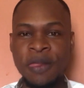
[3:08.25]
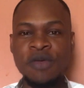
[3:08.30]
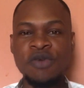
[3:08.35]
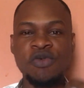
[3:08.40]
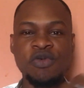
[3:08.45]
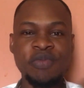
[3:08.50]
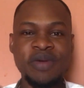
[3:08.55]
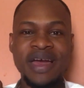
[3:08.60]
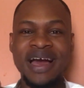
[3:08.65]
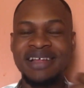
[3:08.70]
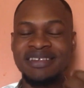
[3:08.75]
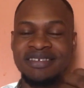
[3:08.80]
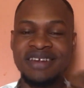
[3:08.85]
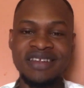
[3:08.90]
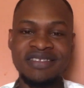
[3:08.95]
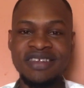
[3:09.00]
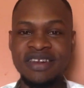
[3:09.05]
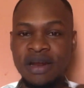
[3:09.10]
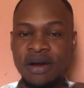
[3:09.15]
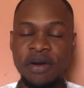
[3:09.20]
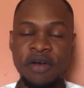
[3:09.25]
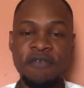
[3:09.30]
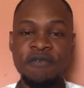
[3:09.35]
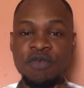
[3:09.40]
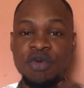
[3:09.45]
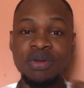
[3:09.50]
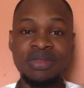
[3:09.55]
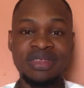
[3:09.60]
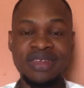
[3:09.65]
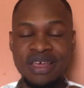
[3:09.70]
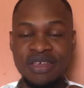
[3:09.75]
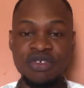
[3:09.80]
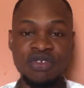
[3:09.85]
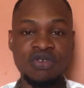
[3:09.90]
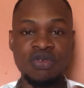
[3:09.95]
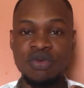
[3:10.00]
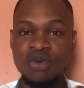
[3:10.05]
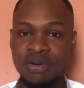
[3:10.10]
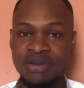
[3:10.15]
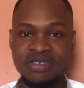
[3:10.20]
You'll be attracting a lot of good things
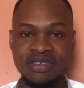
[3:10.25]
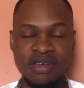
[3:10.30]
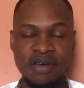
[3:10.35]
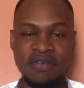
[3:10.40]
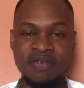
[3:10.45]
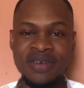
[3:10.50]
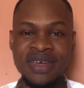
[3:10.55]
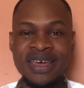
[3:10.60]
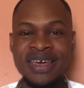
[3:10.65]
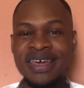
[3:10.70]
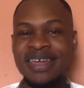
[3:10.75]
to yourself.